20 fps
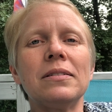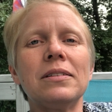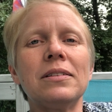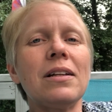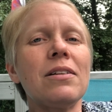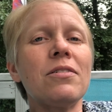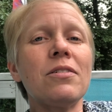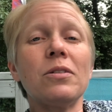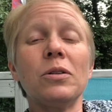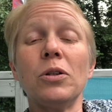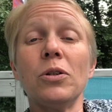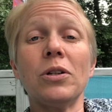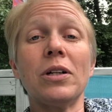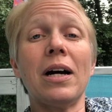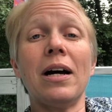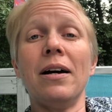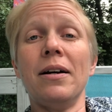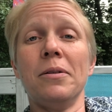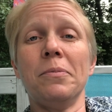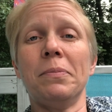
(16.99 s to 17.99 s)
just look
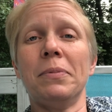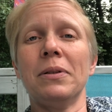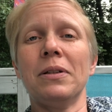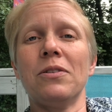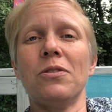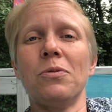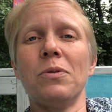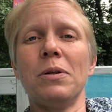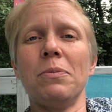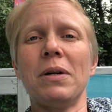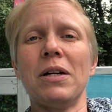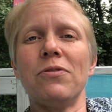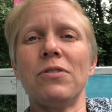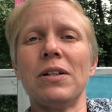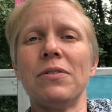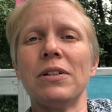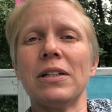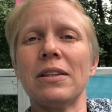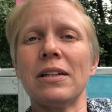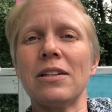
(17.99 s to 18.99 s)
up. It's one of my
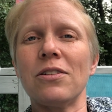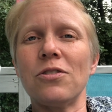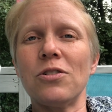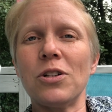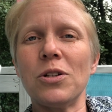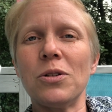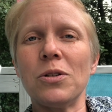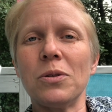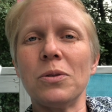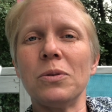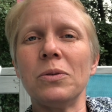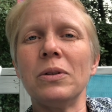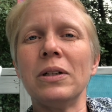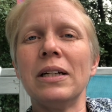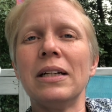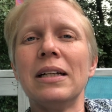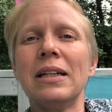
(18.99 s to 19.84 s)
favorite things to do